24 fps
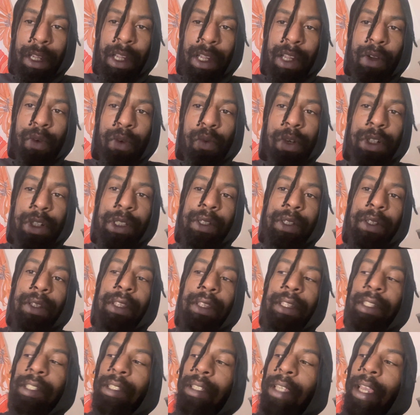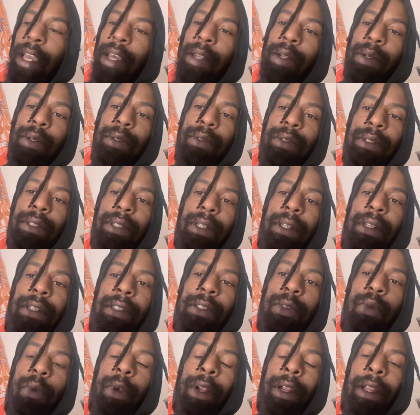which these ghettos is
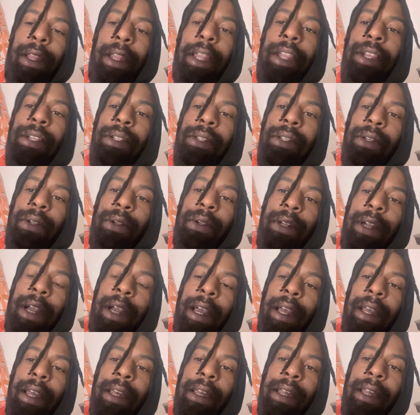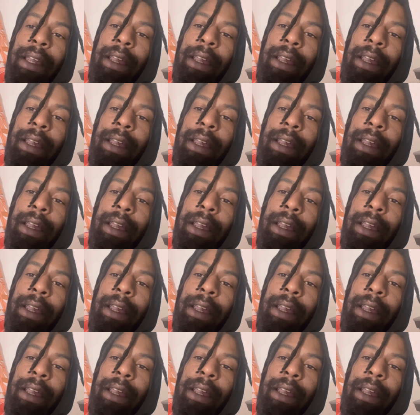where Hitler got